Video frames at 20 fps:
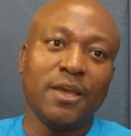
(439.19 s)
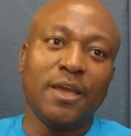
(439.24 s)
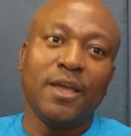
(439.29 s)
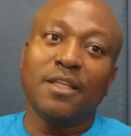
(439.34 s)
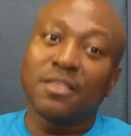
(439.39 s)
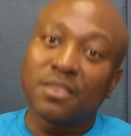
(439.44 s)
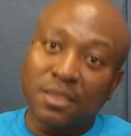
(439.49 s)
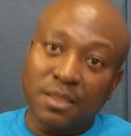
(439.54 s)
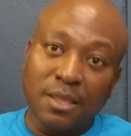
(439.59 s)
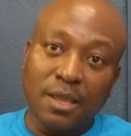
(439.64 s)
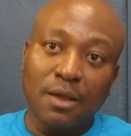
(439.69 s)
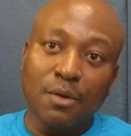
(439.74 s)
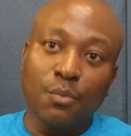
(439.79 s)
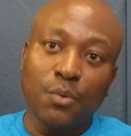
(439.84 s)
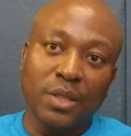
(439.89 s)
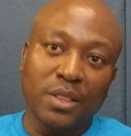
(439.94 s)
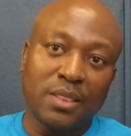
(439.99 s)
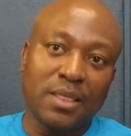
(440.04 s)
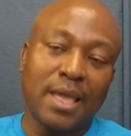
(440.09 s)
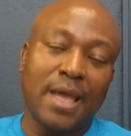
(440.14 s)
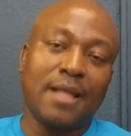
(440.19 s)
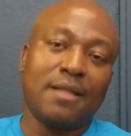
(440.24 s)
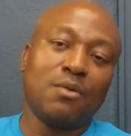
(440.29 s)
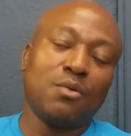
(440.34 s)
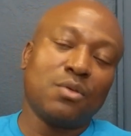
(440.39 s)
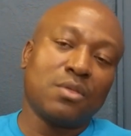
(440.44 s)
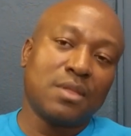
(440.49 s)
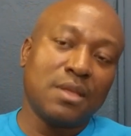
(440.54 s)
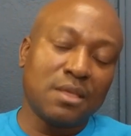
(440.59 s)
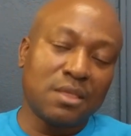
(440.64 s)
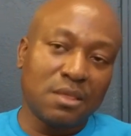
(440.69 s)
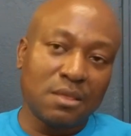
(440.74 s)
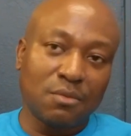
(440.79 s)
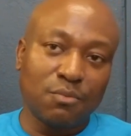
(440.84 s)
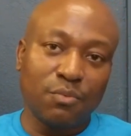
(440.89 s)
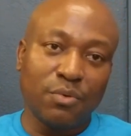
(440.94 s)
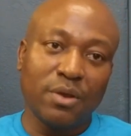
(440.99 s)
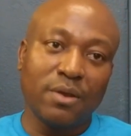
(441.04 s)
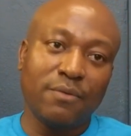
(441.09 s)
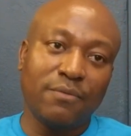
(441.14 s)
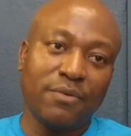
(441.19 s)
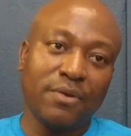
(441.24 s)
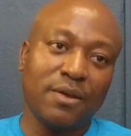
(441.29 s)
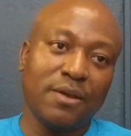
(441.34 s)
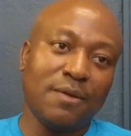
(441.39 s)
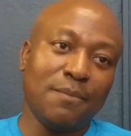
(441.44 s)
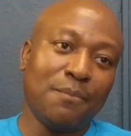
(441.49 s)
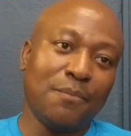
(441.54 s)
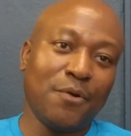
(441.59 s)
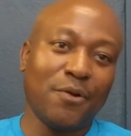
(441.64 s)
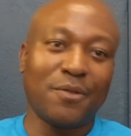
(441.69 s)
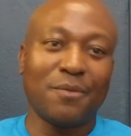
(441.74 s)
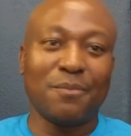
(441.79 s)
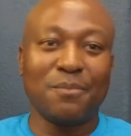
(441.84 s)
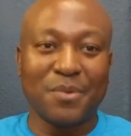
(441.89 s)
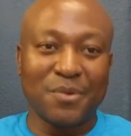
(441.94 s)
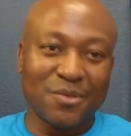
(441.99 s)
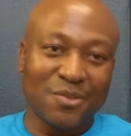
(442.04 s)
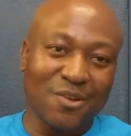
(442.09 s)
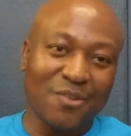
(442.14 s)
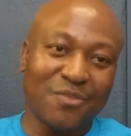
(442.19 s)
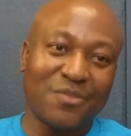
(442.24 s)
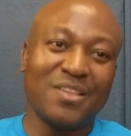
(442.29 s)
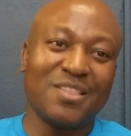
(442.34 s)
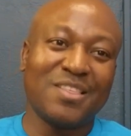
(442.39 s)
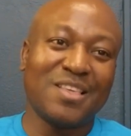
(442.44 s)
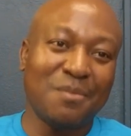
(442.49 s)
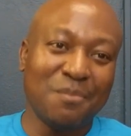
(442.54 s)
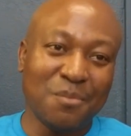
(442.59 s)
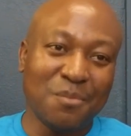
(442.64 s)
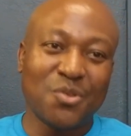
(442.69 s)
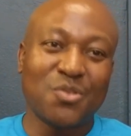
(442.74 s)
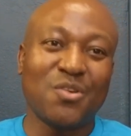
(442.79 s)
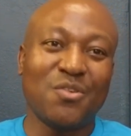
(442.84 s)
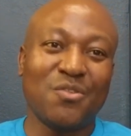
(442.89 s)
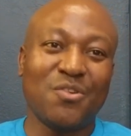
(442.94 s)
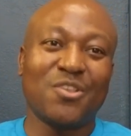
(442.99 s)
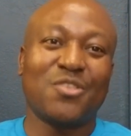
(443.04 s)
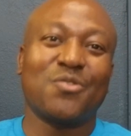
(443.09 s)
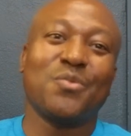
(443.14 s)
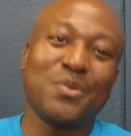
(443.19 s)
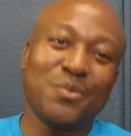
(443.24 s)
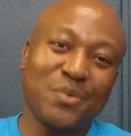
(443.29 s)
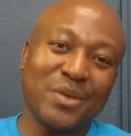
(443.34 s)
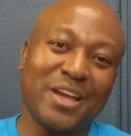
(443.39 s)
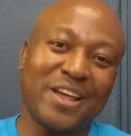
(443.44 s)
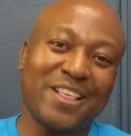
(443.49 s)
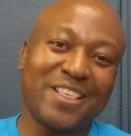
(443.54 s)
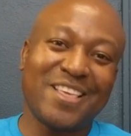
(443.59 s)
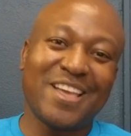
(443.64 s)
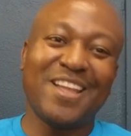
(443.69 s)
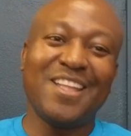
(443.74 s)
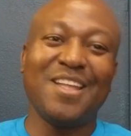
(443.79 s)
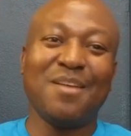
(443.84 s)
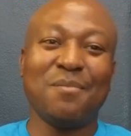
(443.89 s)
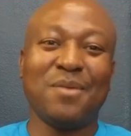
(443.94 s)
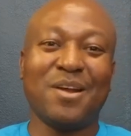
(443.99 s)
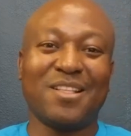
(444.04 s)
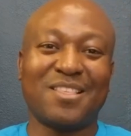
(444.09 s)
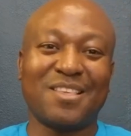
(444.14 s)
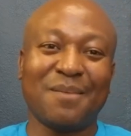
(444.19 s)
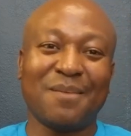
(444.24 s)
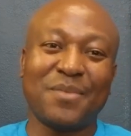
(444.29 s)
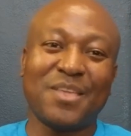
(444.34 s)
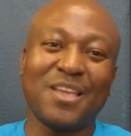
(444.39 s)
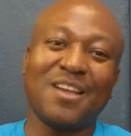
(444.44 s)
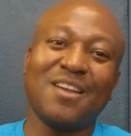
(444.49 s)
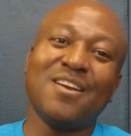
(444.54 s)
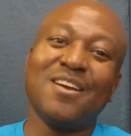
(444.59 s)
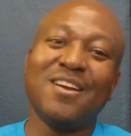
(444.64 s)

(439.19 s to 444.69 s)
and stick with that, because this is very, very important, because oftentimes most of us, when we're excited about something,